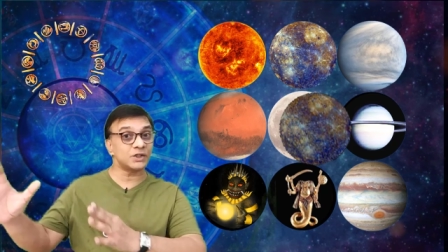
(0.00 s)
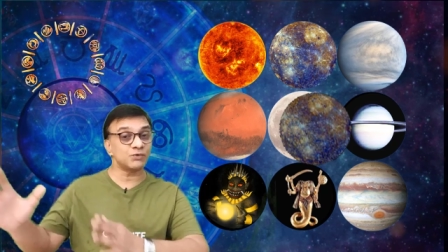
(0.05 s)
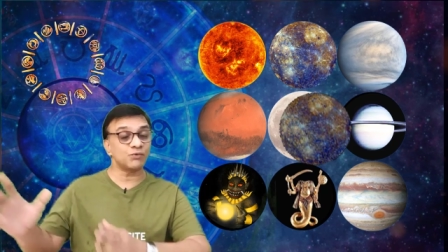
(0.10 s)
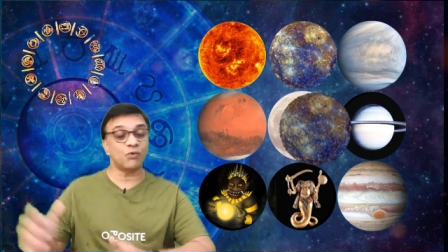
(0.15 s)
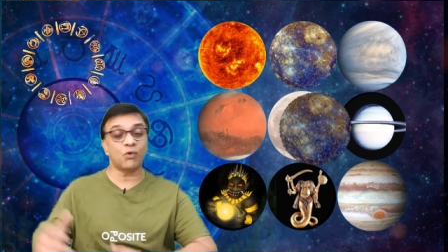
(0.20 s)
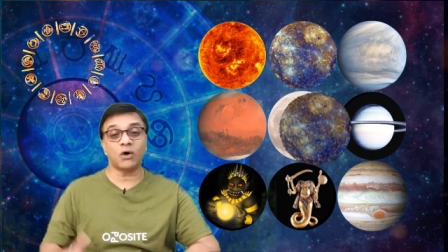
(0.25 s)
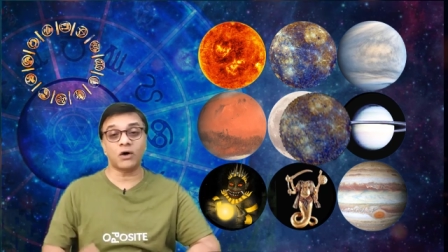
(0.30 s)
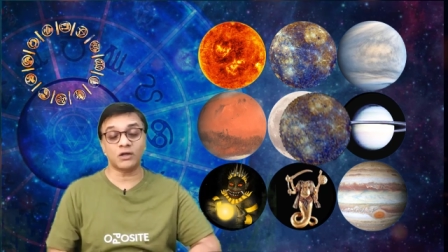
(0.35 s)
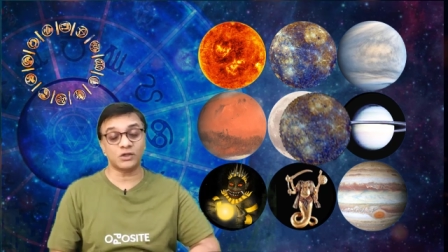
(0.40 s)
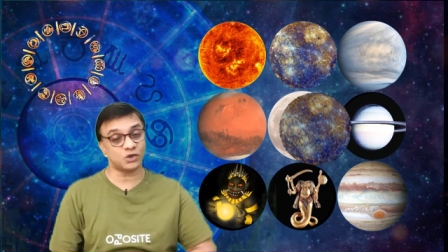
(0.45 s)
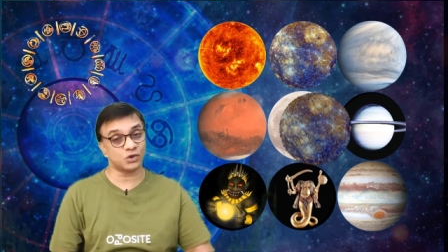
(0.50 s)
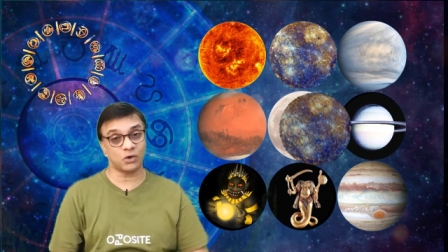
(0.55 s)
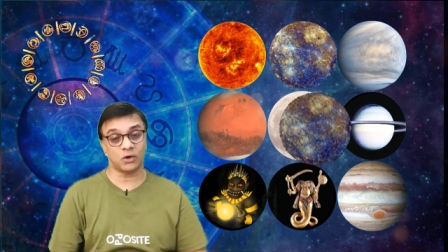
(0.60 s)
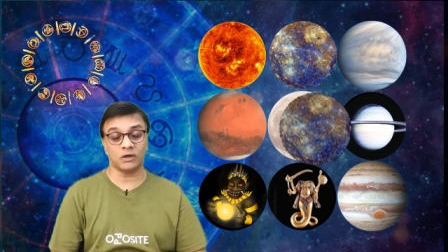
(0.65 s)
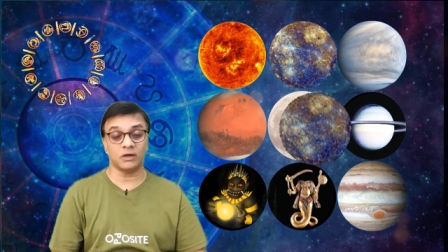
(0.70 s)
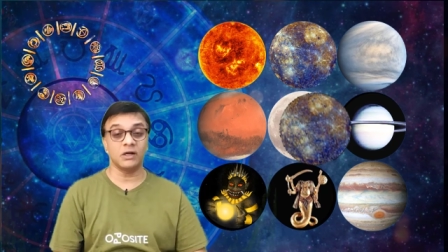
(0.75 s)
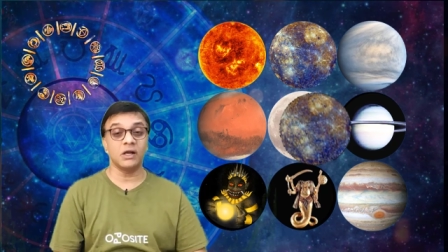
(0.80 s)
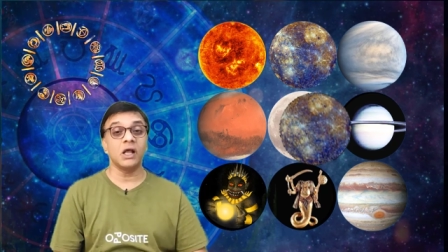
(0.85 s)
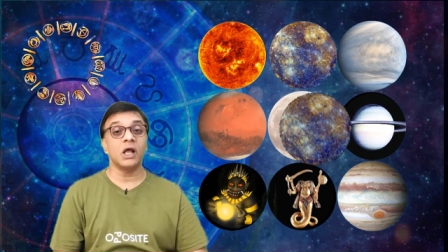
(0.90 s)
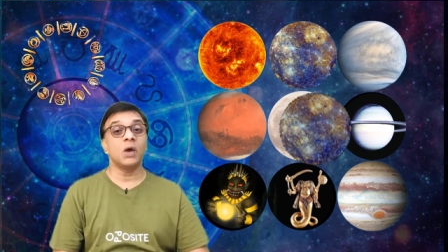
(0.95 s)
is focused
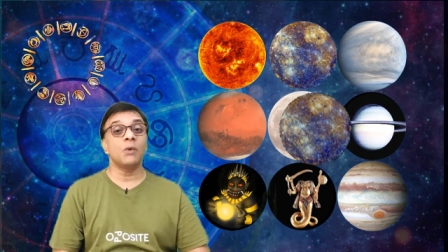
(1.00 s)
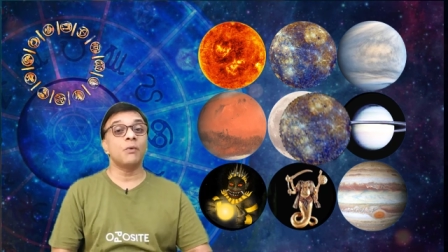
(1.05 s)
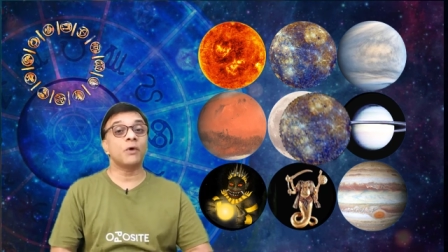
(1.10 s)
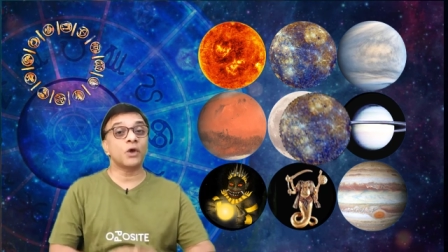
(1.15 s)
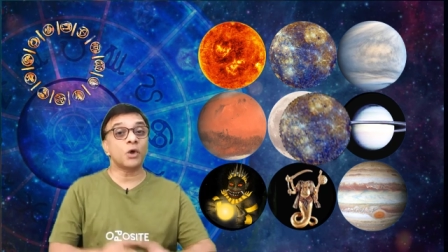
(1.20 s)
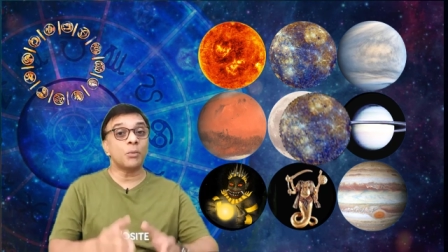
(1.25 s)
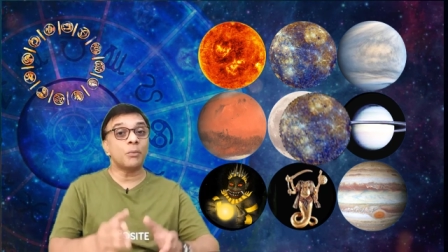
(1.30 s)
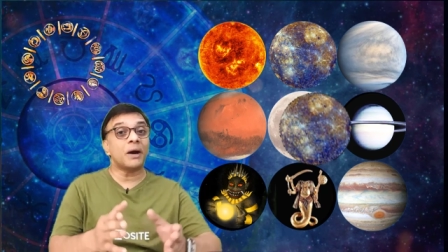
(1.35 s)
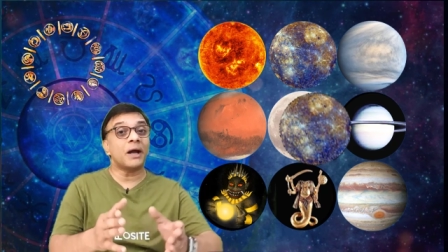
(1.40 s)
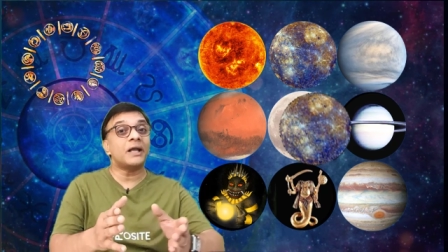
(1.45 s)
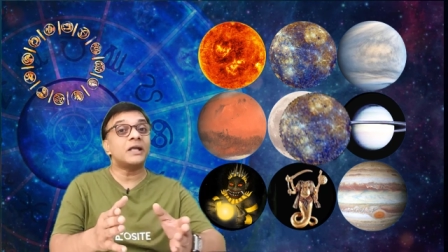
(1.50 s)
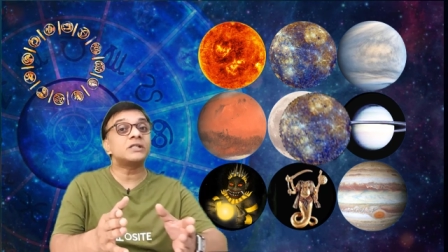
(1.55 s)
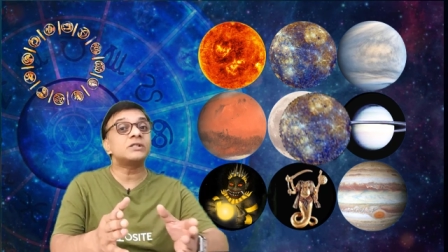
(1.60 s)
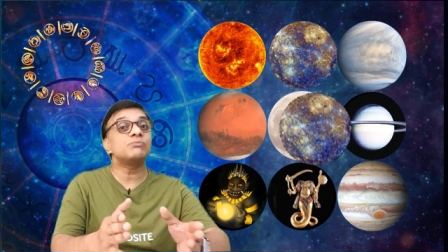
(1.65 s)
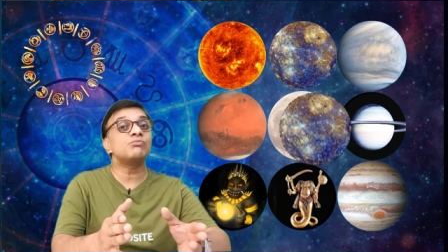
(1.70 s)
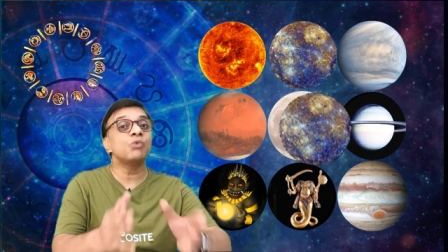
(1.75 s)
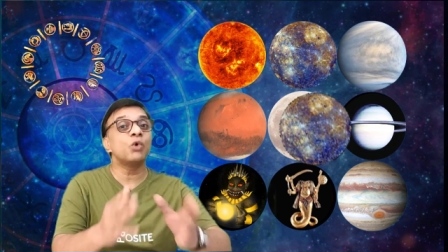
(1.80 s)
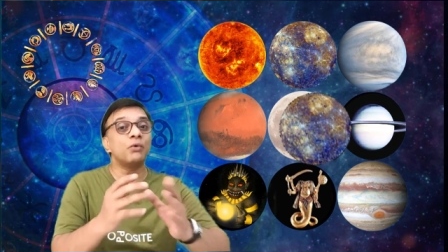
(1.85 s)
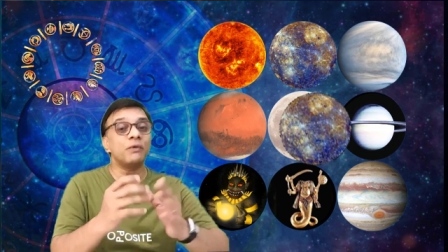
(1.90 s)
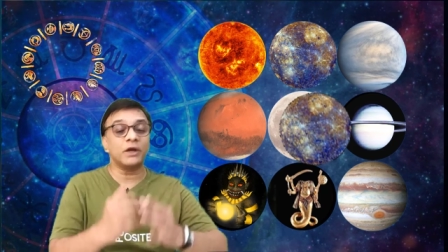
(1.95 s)
on, where your mind is
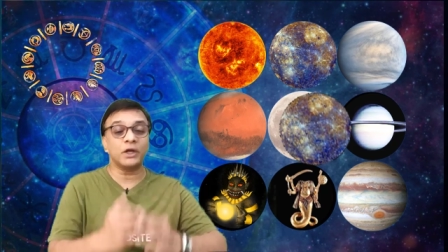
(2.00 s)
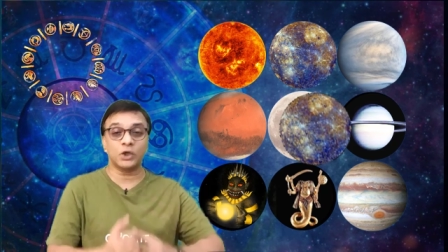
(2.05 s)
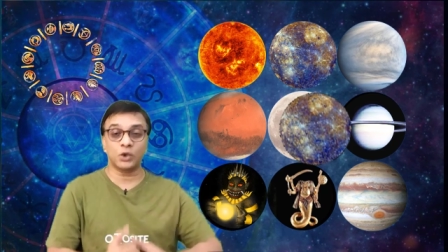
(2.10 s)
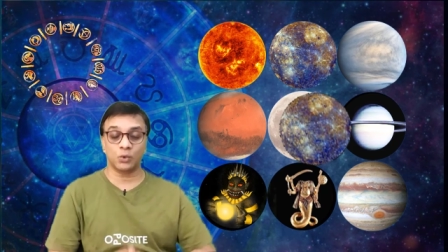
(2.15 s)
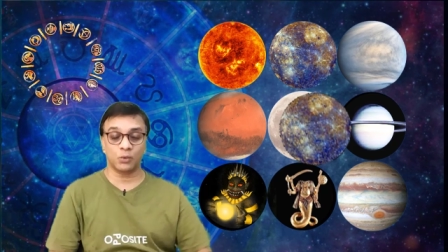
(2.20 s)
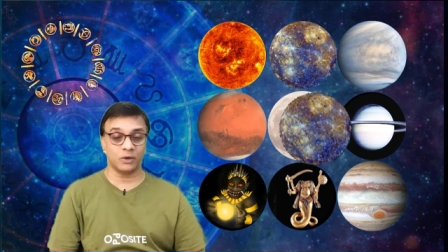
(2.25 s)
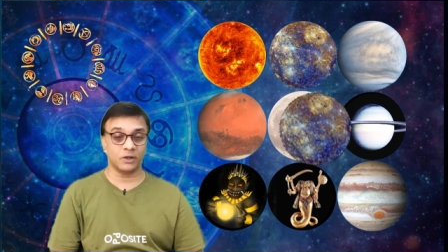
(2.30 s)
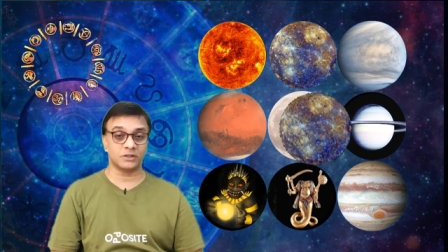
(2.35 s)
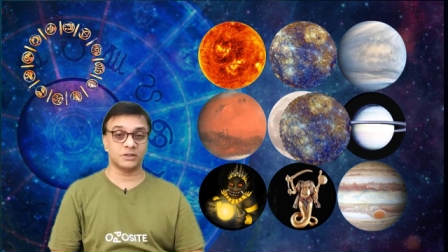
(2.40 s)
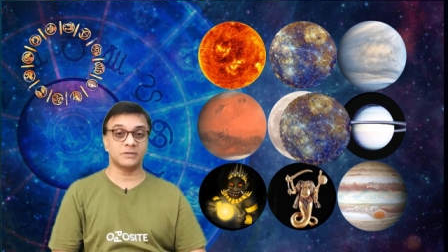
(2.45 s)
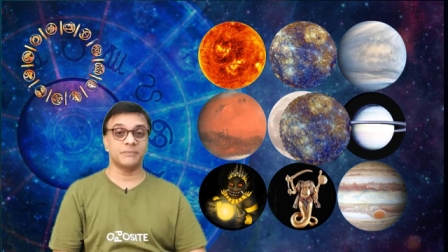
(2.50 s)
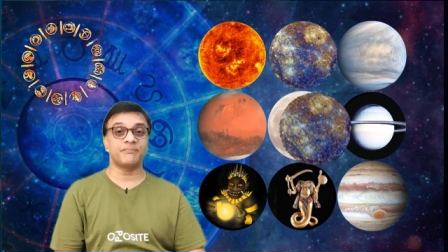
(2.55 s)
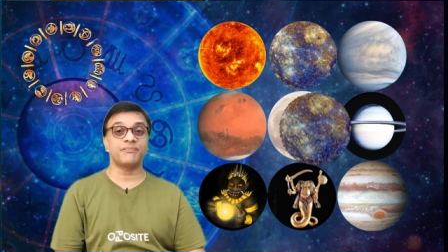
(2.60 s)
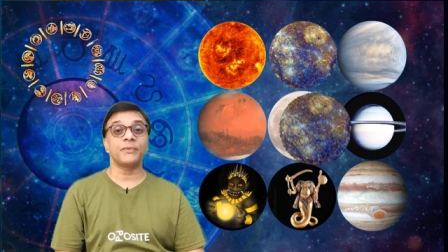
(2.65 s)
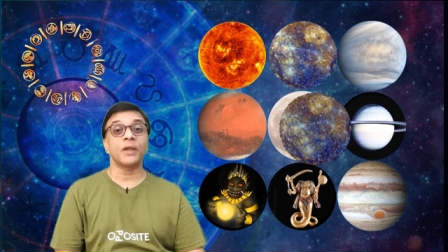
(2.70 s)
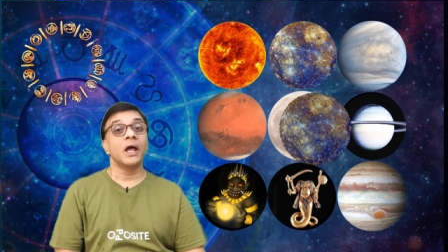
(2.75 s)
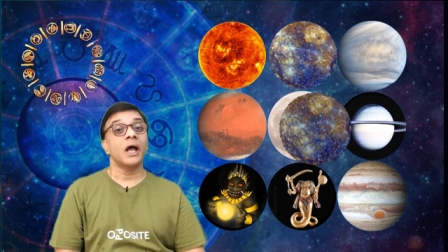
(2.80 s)
moving towards.